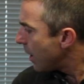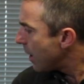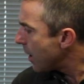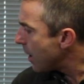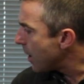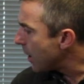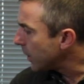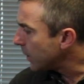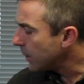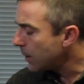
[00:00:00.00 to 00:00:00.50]

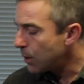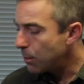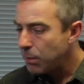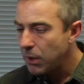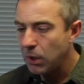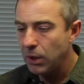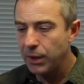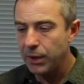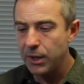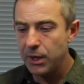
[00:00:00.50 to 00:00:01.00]
uh, the
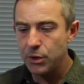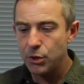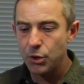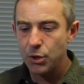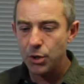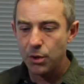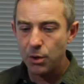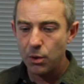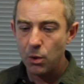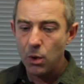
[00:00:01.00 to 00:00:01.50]
ability
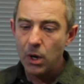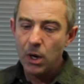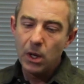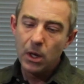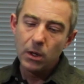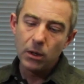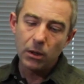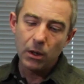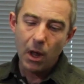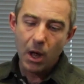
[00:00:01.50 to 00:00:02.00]
to
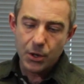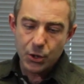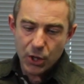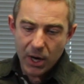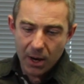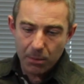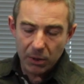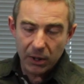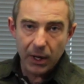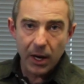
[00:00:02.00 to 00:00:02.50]

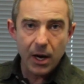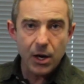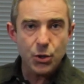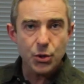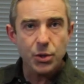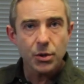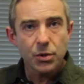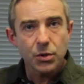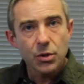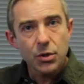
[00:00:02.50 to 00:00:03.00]
launch
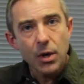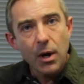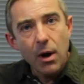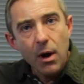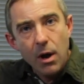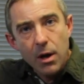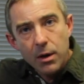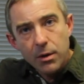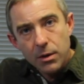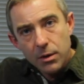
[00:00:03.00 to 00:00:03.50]
applications
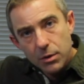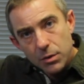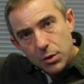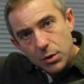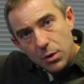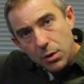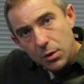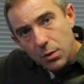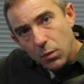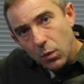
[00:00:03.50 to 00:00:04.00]
on
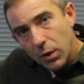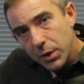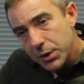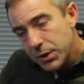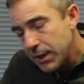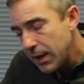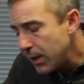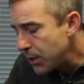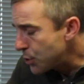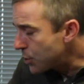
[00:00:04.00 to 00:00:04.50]
student
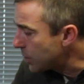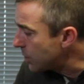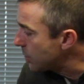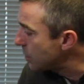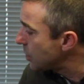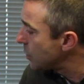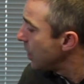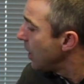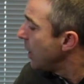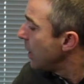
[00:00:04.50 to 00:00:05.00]

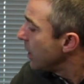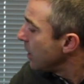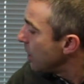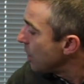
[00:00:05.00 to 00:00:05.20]
workstations,